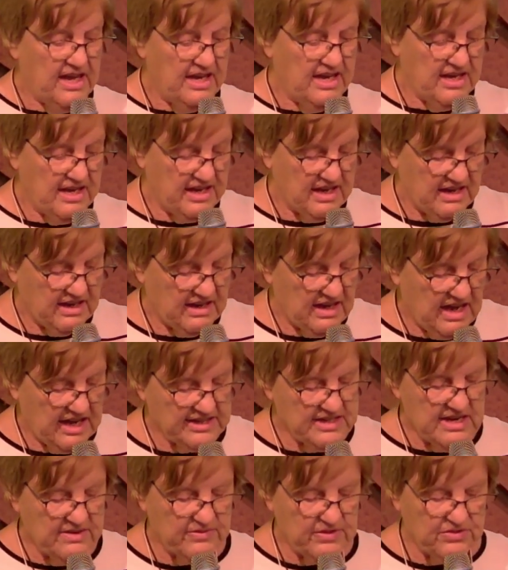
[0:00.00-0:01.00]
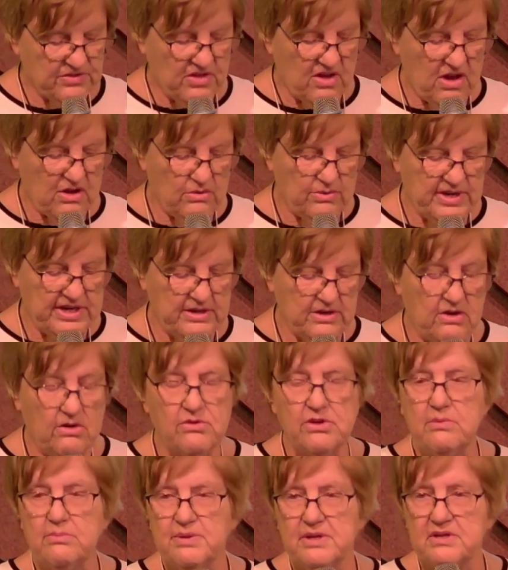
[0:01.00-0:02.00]
I never thought we'd
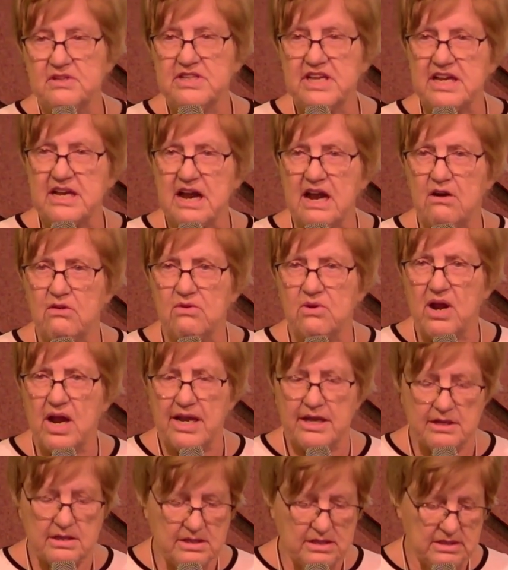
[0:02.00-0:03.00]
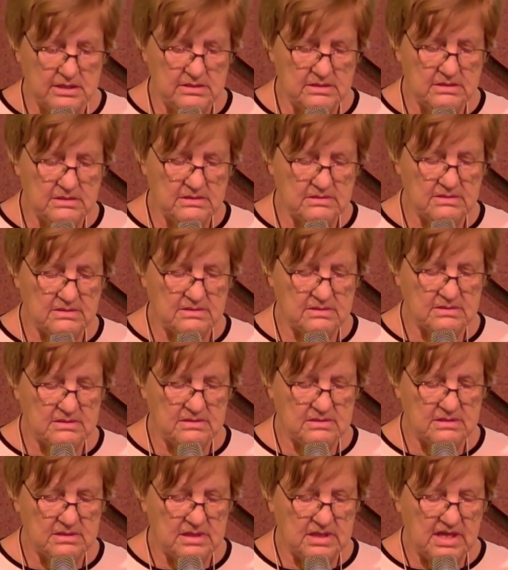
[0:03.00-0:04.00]
own a building outright.
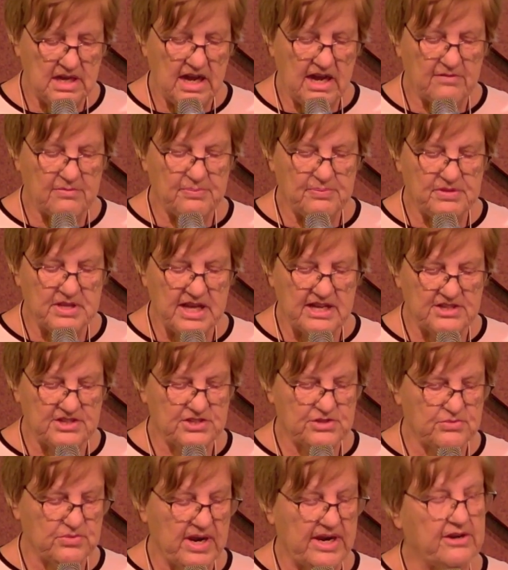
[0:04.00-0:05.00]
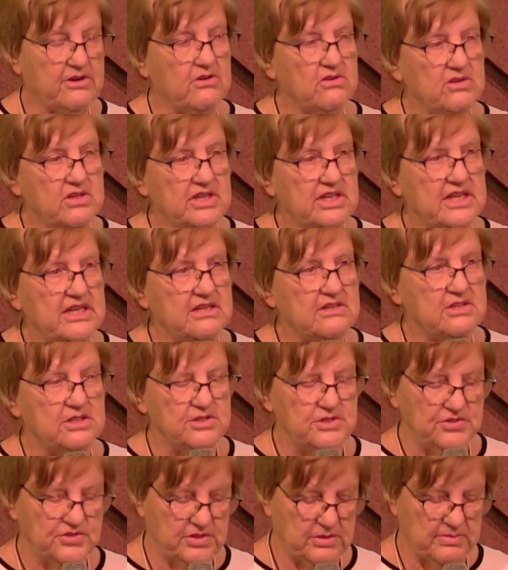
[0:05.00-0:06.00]
I've pledged regularly and
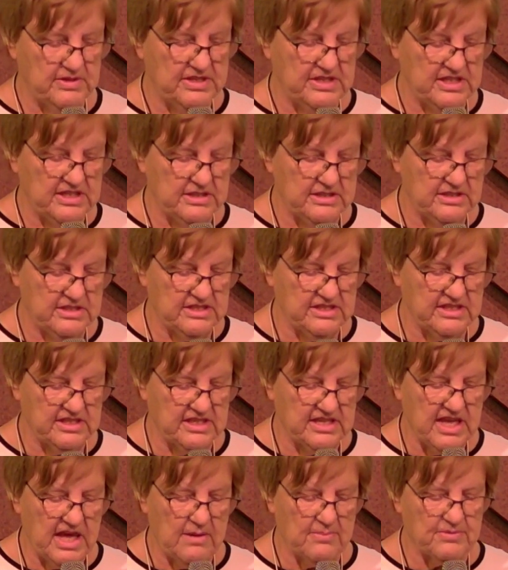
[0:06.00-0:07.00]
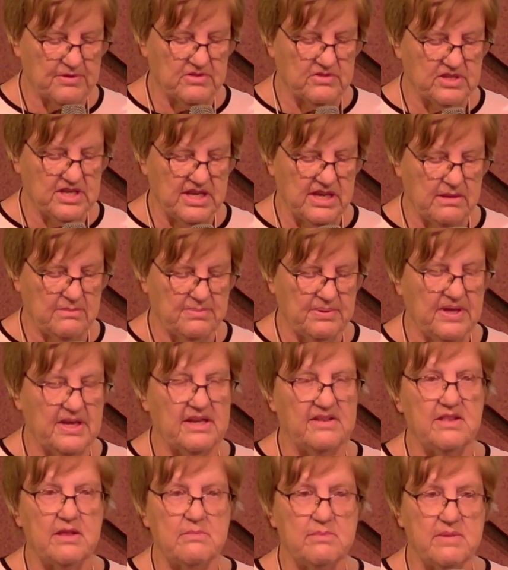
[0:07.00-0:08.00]
contributed to the capital
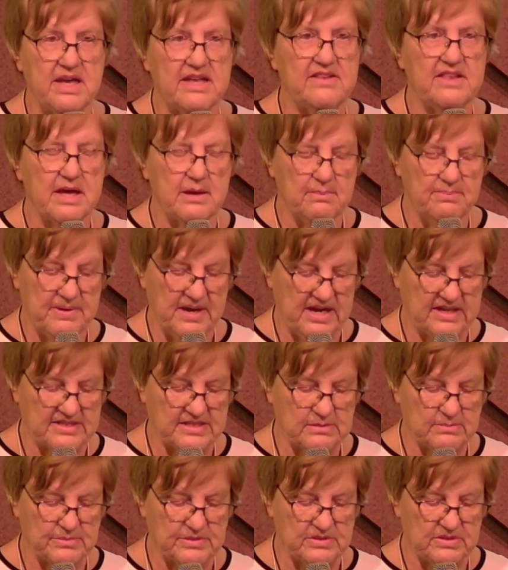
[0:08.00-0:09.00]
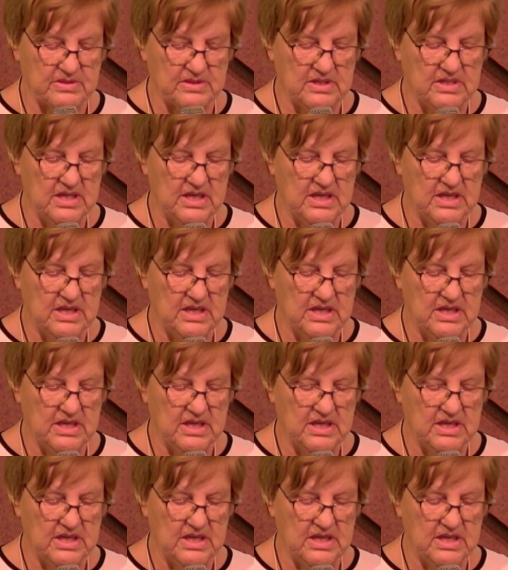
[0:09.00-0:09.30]
campaign that made that possible.